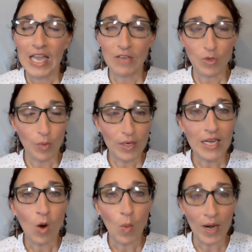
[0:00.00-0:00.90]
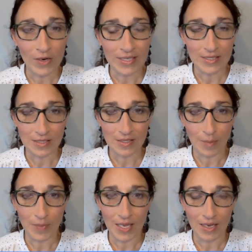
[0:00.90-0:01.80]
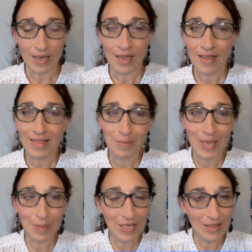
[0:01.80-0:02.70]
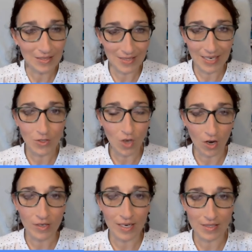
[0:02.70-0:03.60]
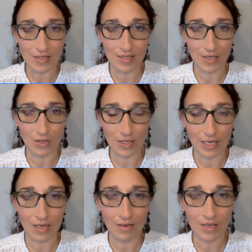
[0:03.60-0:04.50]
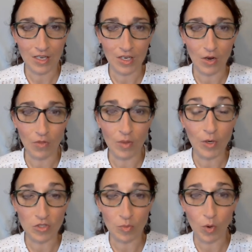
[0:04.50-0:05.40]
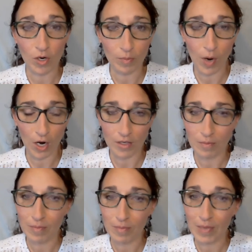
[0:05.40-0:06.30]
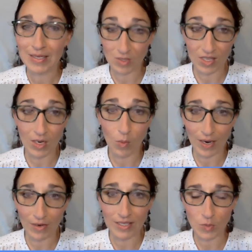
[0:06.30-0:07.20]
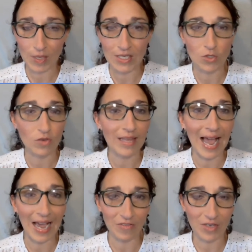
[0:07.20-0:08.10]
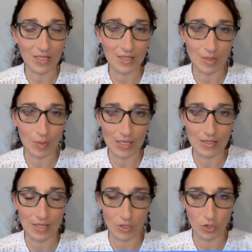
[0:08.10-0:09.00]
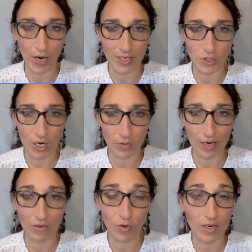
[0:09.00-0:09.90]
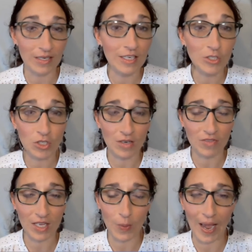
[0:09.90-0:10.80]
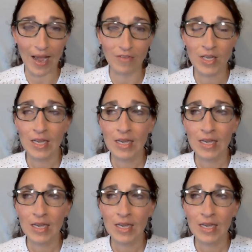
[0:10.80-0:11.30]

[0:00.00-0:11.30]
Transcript: if you're bringing awareness to something then maybe the sales aren't necessarily you know the most important part maybe it's the awareness piece or the advocacy piece that you're trying to generate for an initiative that you have